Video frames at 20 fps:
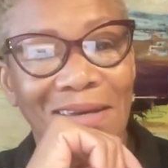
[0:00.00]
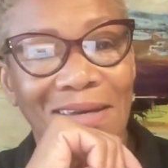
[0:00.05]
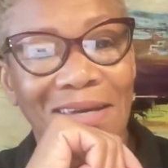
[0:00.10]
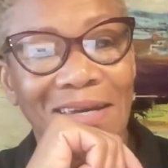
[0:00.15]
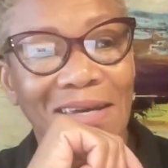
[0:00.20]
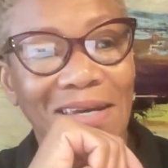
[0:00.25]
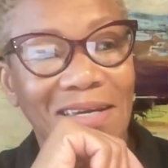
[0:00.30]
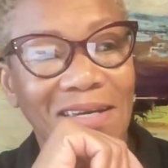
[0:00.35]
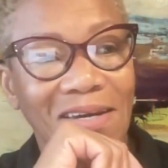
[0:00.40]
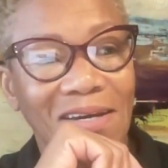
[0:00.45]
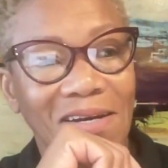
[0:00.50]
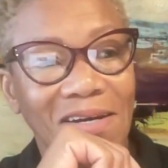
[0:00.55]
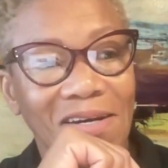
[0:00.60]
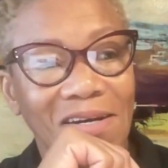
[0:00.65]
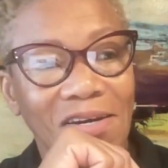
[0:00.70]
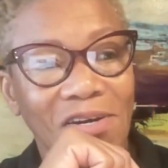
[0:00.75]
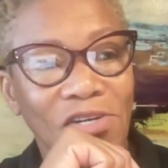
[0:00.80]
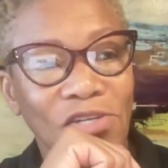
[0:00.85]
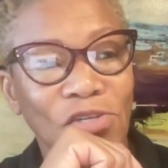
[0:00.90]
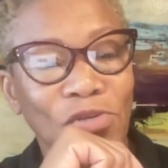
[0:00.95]
it. And
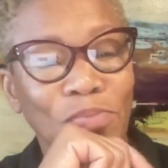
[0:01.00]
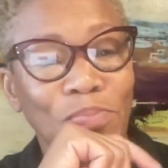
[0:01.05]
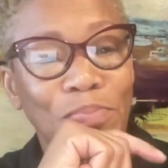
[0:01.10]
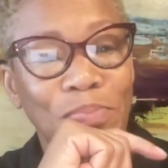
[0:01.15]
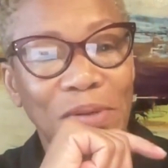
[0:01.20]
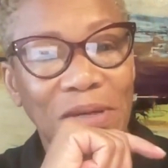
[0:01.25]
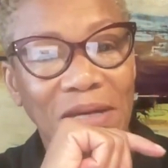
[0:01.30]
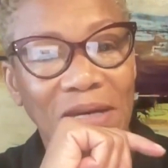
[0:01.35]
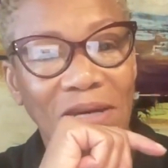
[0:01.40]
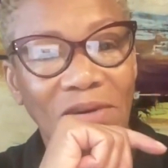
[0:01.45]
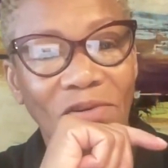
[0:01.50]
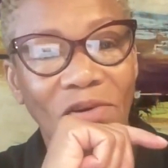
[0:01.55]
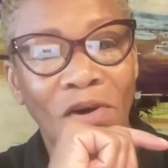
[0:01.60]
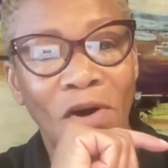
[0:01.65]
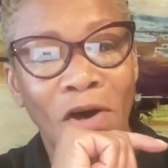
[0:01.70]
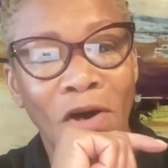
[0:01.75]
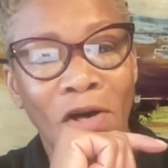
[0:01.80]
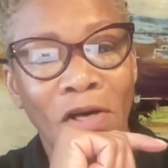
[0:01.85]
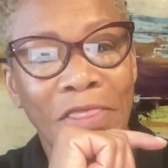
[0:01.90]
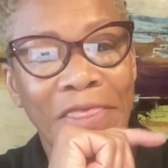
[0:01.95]
are you being
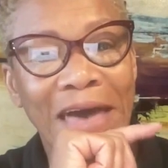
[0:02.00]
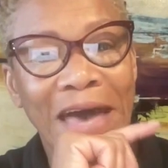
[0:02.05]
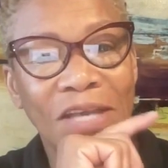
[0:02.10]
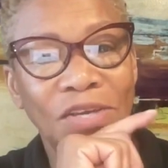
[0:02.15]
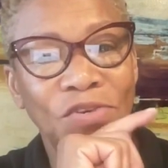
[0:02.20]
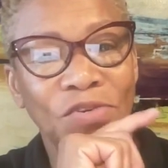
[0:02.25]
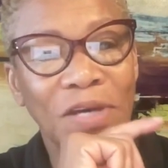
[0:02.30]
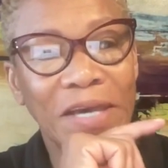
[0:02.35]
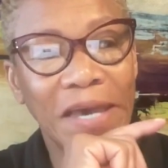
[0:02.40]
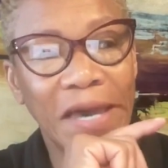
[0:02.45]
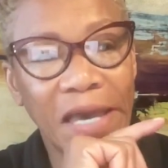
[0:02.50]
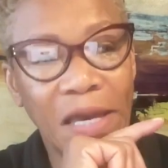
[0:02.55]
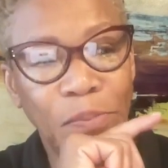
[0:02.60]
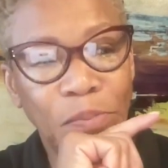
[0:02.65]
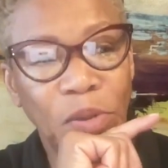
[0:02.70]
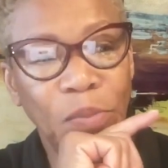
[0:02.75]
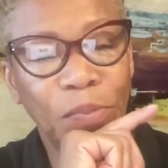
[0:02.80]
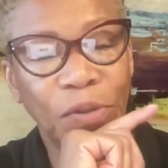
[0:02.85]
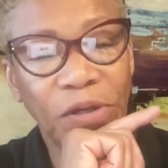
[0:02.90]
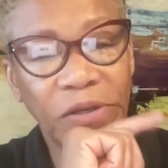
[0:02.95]
all that you're
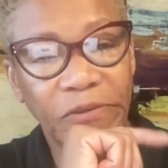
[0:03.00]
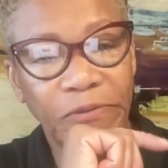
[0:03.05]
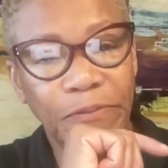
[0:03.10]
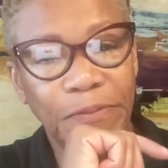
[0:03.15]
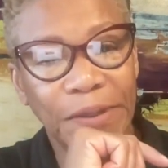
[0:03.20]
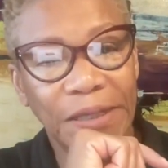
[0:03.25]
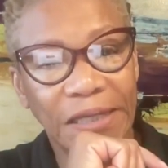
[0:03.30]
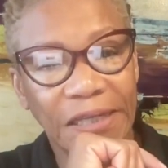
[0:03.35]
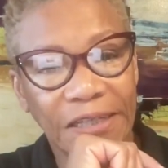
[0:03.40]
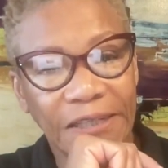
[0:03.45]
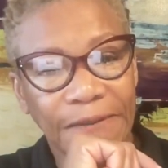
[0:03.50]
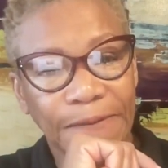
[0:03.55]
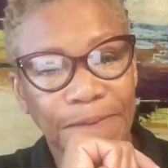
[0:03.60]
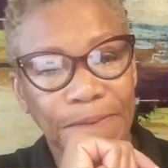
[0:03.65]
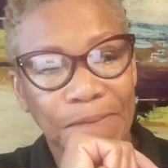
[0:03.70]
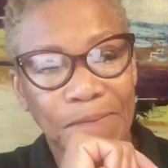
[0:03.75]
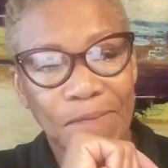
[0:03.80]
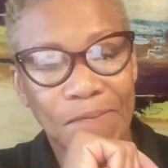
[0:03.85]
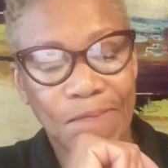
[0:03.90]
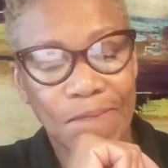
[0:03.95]
capable of being?
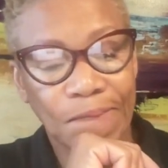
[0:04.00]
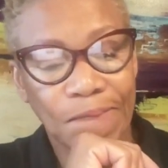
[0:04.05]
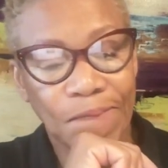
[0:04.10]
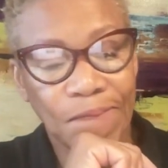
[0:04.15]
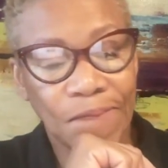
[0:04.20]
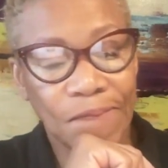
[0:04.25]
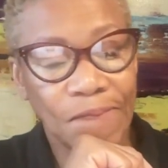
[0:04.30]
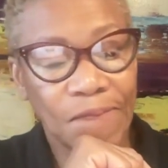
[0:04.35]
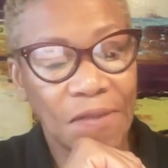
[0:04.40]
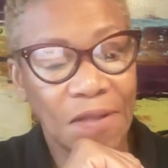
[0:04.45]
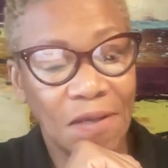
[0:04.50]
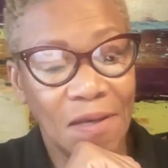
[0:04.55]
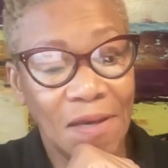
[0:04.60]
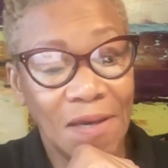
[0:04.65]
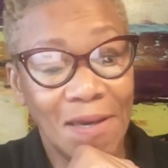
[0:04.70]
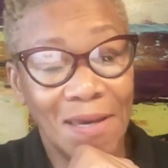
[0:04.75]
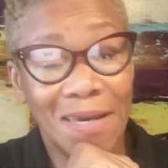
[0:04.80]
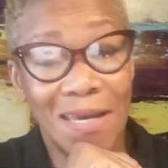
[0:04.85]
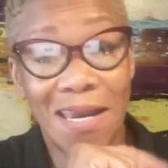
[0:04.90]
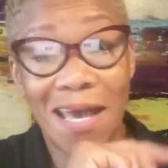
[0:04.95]

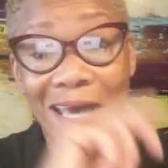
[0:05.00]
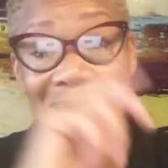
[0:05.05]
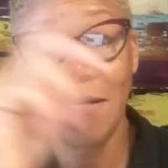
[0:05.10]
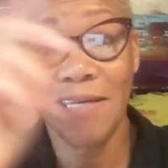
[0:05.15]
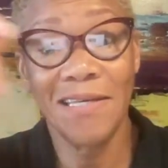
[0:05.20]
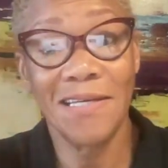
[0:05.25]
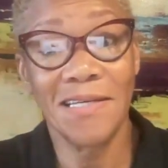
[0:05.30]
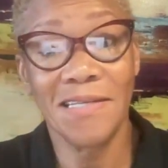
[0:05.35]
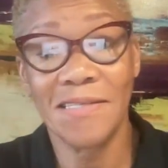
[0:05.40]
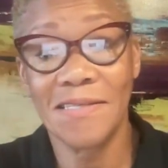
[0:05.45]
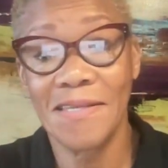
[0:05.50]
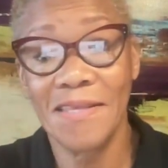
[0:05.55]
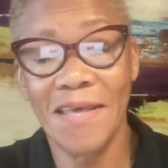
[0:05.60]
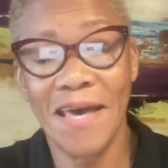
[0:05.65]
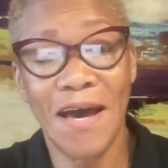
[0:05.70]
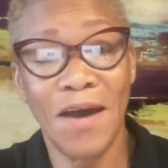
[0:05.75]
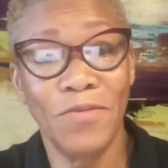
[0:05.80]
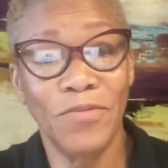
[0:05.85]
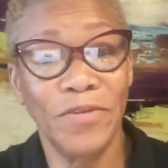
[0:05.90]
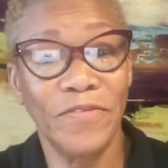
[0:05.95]
And I can answer
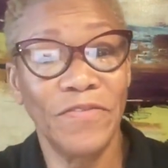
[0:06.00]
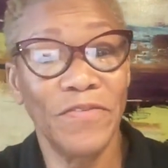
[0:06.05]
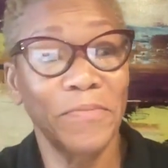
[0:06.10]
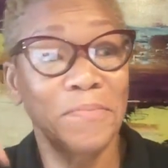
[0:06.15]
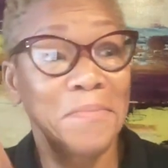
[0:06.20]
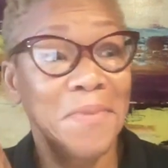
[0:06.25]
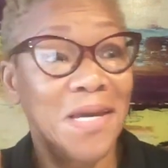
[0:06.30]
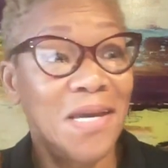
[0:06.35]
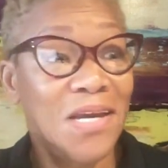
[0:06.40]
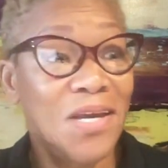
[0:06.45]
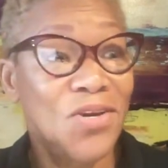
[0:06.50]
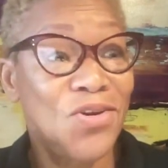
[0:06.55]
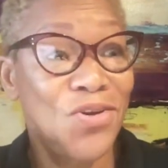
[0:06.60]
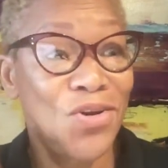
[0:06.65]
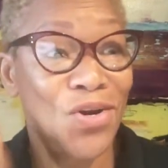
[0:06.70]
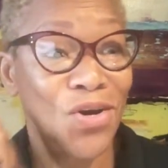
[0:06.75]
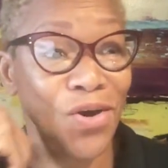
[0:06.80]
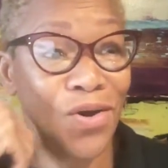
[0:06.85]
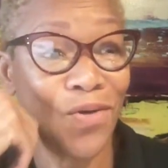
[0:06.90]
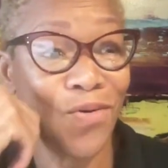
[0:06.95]
that one for me,
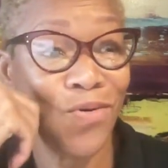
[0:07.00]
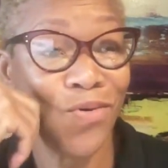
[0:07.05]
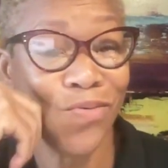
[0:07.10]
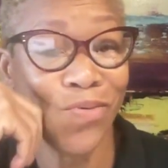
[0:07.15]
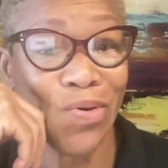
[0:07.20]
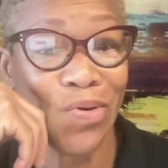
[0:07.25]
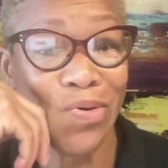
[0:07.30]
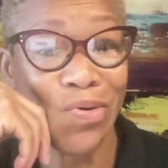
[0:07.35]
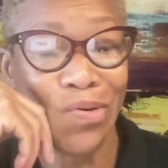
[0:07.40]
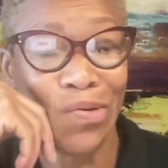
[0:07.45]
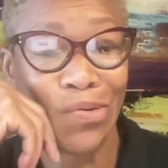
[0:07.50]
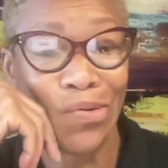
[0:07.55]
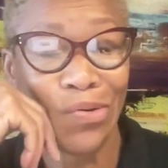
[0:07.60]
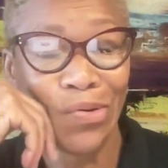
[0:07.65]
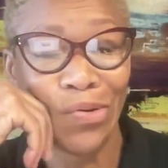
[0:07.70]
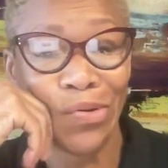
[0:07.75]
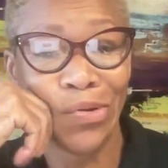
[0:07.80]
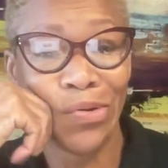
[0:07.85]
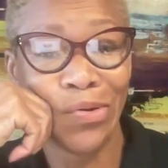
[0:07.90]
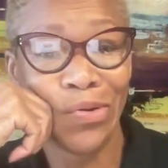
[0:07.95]
no,
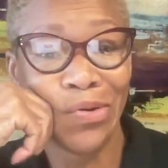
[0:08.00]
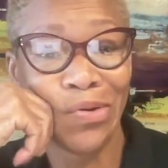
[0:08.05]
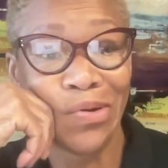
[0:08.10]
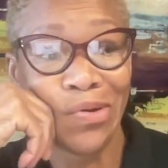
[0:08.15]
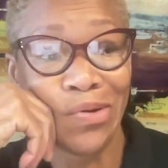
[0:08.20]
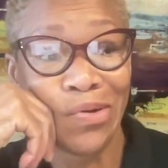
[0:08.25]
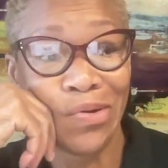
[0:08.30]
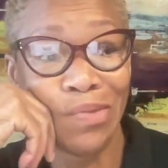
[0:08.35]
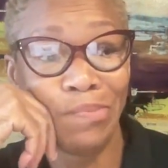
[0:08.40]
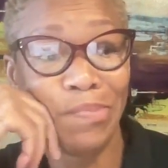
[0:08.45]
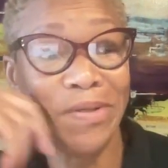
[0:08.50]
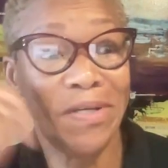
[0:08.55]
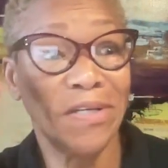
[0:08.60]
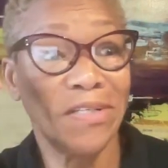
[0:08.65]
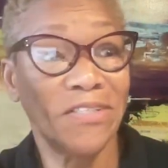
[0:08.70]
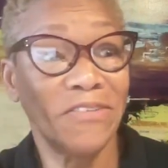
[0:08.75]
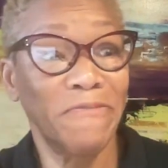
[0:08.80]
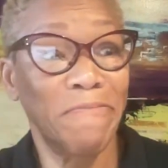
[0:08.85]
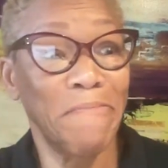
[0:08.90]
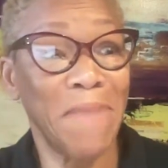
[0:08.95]

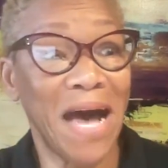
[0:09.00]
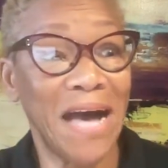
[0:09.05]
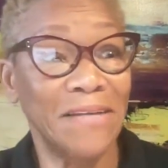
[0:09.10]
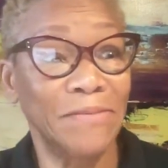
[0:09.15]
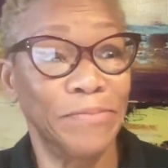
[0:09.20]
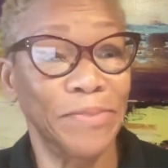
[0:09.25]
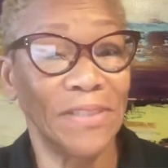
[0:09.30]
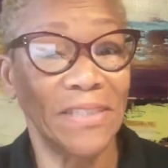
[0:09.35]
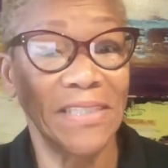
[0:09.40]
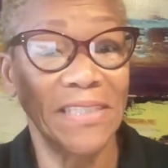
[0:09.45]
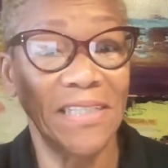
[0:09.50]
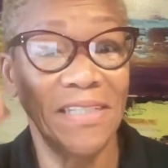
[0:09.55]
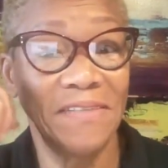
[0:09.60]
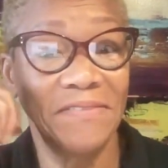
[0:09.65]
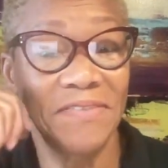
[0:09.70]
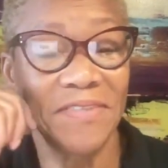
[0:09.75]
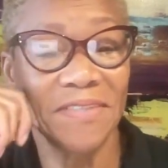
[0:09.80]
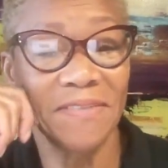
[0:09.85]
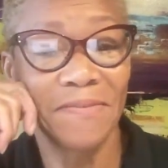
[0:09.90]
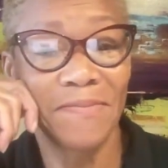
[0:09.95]
because of my
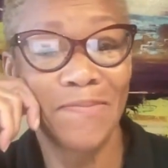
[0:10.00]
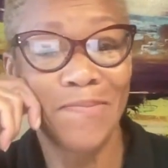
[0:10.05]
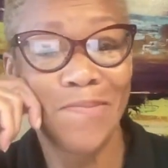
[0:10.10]
beliefs.